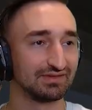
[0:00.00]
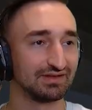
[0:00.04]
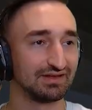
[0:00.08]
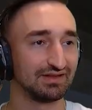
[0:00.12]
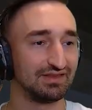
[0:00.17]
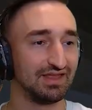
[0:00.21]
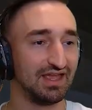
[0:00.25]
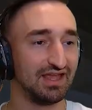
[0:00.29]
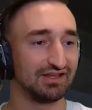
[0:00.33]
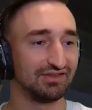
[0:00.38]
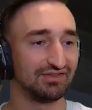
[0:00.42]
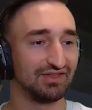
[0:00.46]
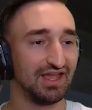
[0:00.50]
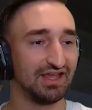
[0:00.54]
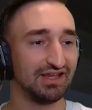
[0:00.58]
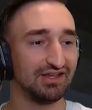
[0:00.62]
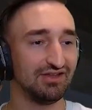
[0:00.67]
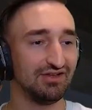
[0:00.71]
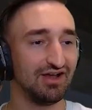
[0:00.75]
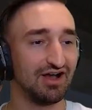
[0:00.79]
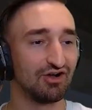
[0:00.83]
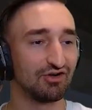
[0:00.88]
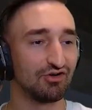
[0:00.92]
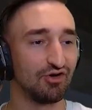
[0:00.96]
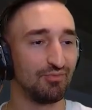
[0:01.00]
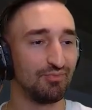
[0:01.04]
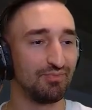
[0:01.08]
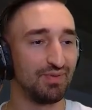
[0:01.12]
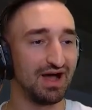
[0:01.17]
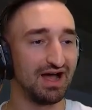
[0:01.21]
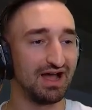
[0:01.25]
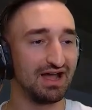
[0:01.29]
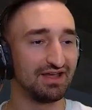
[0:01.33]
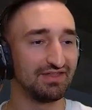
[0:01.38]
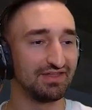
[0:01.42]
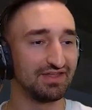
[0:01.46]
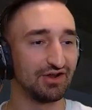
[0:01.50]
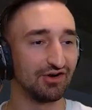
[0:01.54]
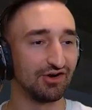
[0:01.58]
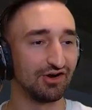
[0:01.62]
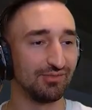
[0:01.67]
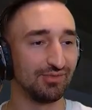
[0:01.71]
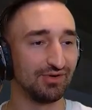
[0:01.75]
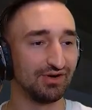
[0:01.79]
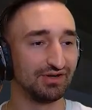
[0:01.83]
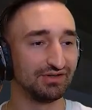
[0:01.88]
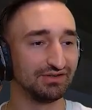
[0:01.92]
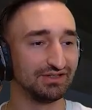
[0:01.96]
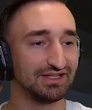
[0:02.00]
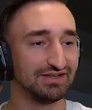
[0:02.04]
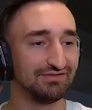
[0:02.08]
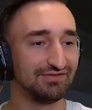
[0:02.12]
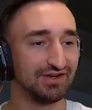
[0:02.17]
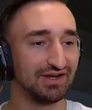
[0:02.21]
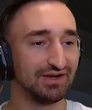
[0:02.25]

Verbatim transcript: Thank you, thank you. I'll go buy the armor and leave it